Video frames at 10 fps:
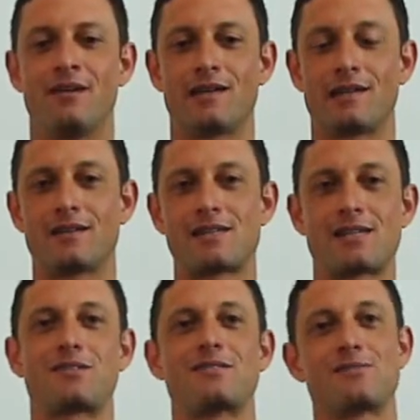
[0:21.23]
It does
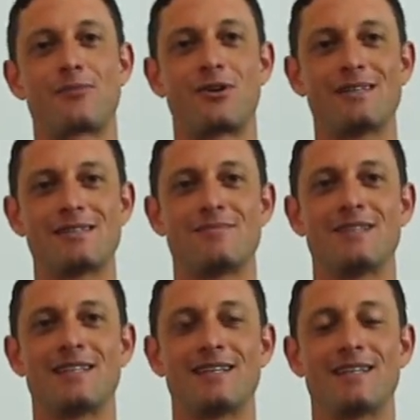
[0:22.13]
actually surprise
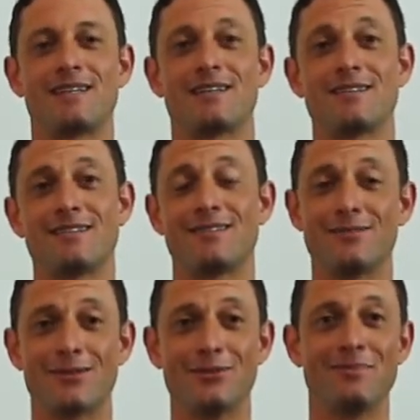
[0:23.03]
me that I didn't
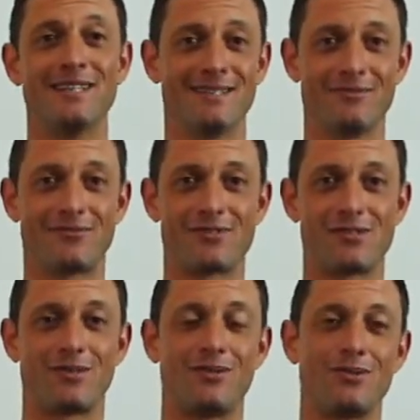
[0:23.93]
know about it for
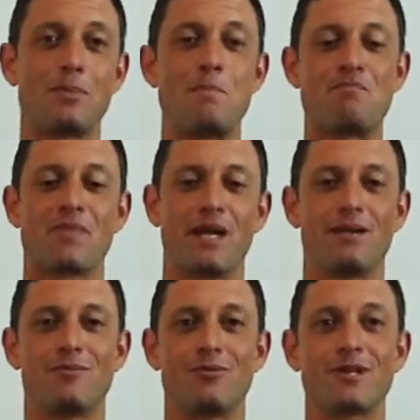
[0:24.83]
so long
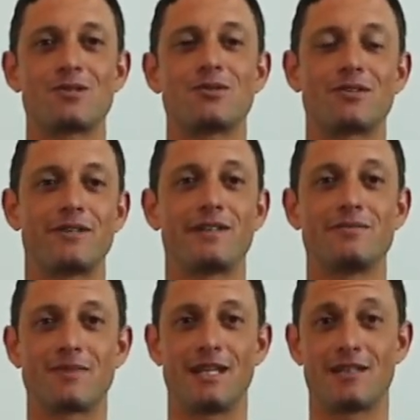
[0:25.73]
in my Wing Chun career,
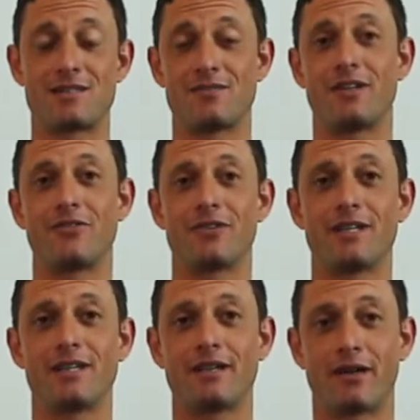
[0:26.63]
and it's a
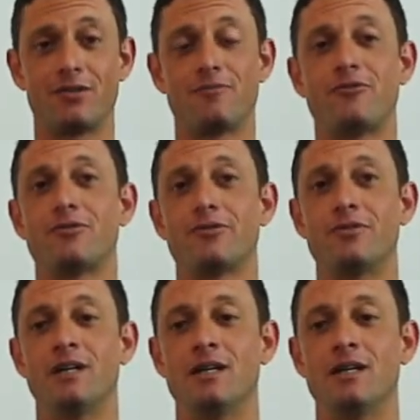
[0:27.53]
very helpful